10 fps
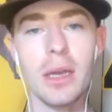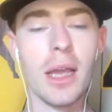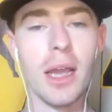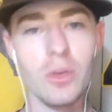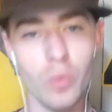
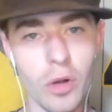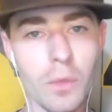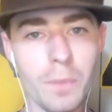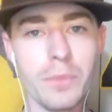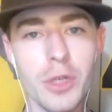and
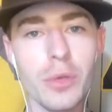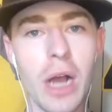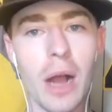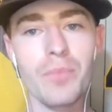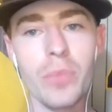will do
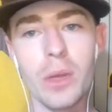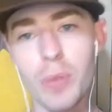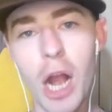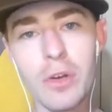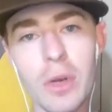that.
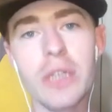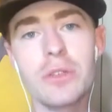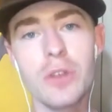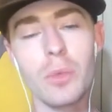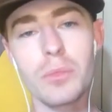Padres,
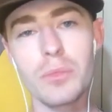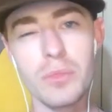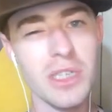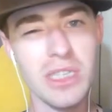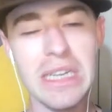don't
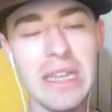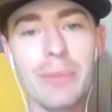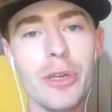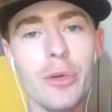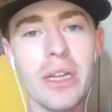see
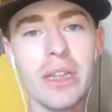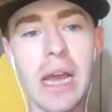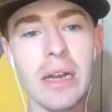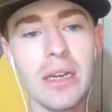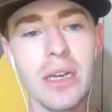them doing
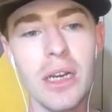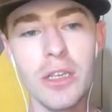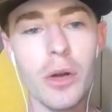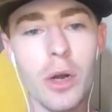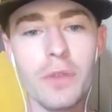that.
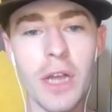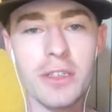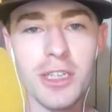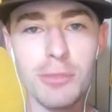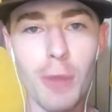Don't know if
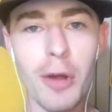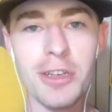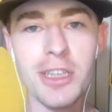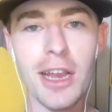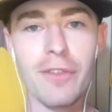that's the
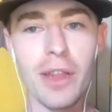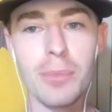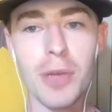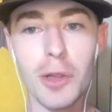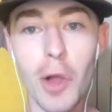smartest thing for
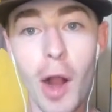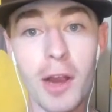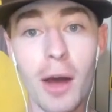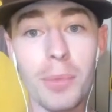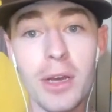them to lock
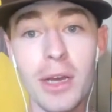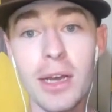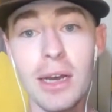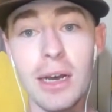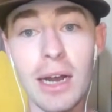up
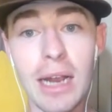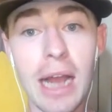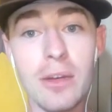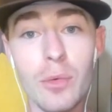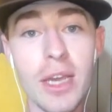a
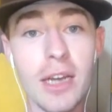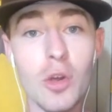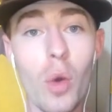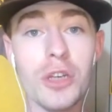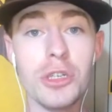guy that we had
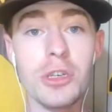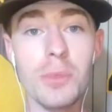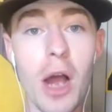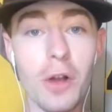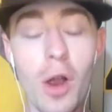questions
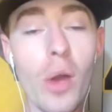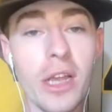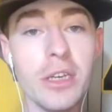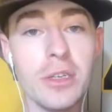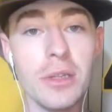about going
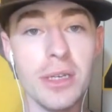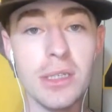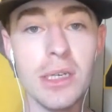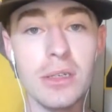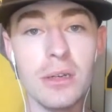into this
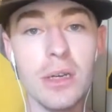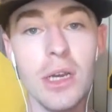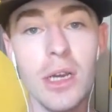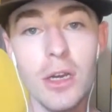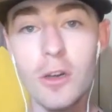season,
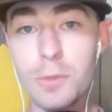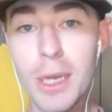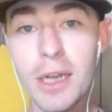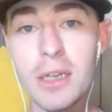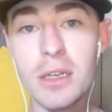who's
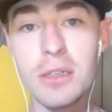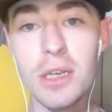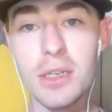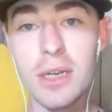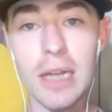been
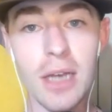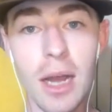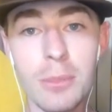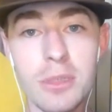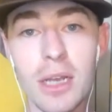inconsistent at
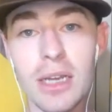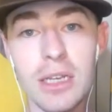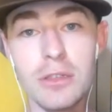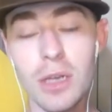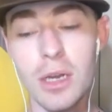times, and
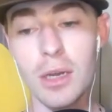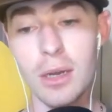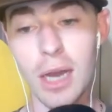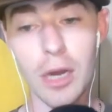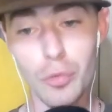he's
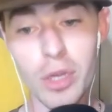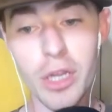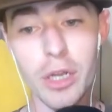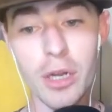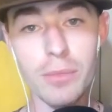had a
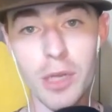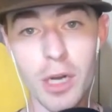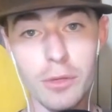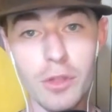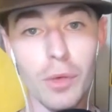really good, you
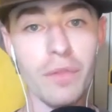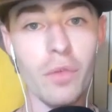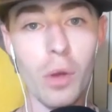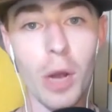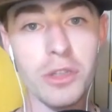know,
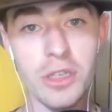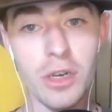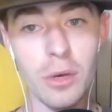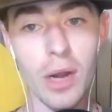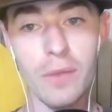3-4 months
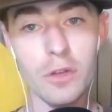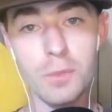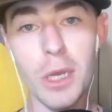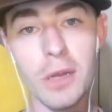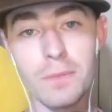here, whatever it's
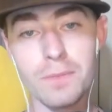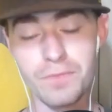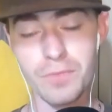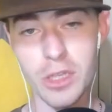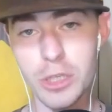been,
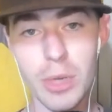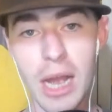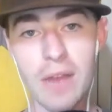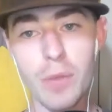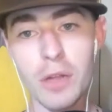
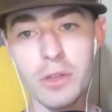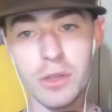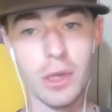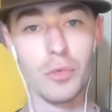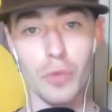2.5
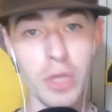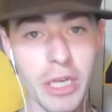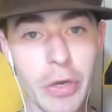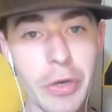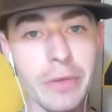months, like really
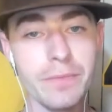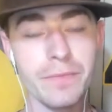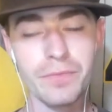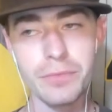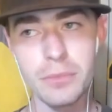good.
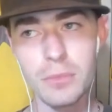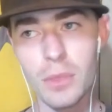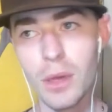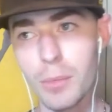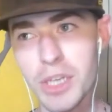
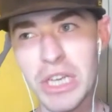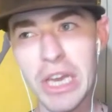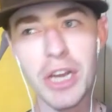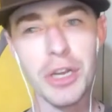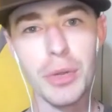But is he
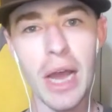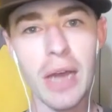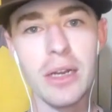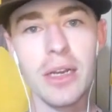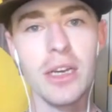going to do that
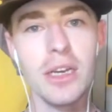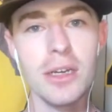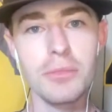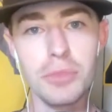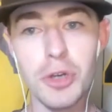
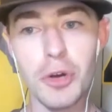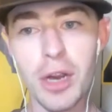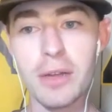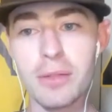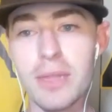
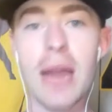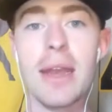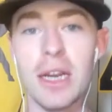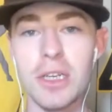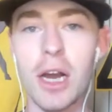during that
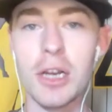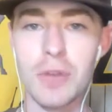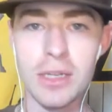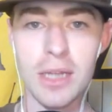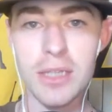next
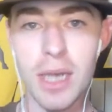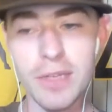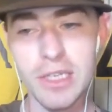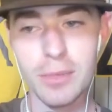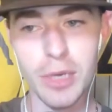contract? That's
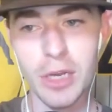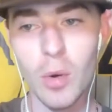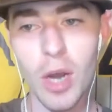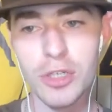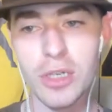obviously a big
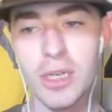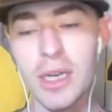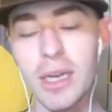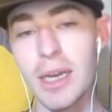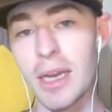question.
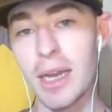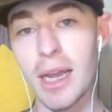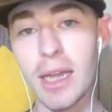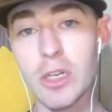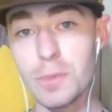
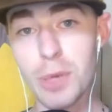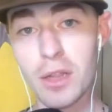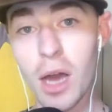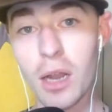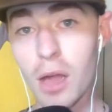And there's been a
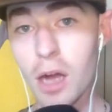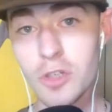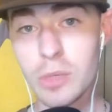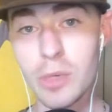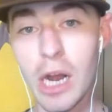lot of
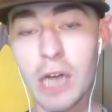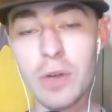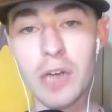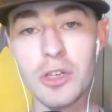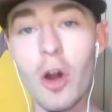long-term
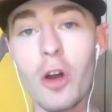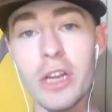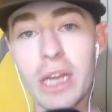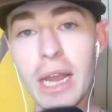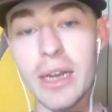contracts
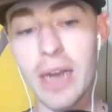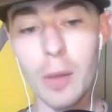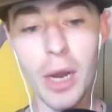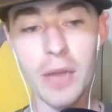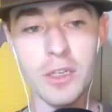already handed
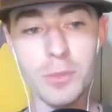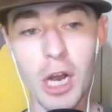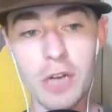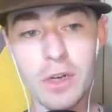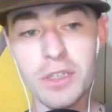out by this
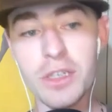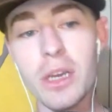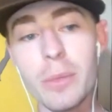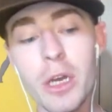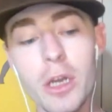Padres
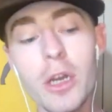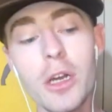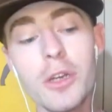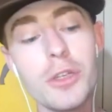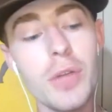team.
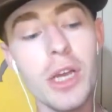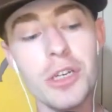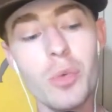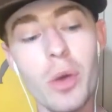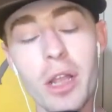Do they
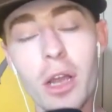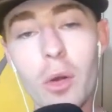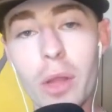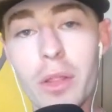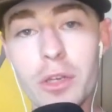just want to
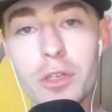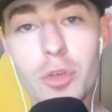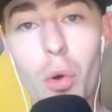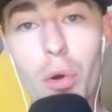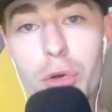go in the
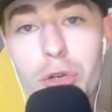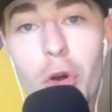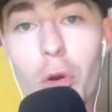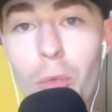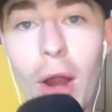
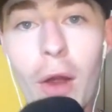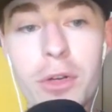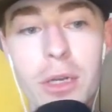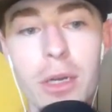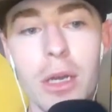shorter-term route,
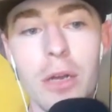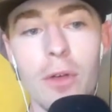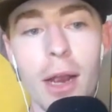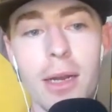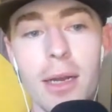
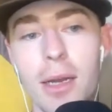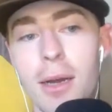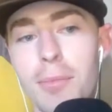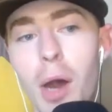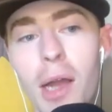right?
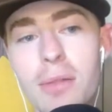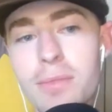But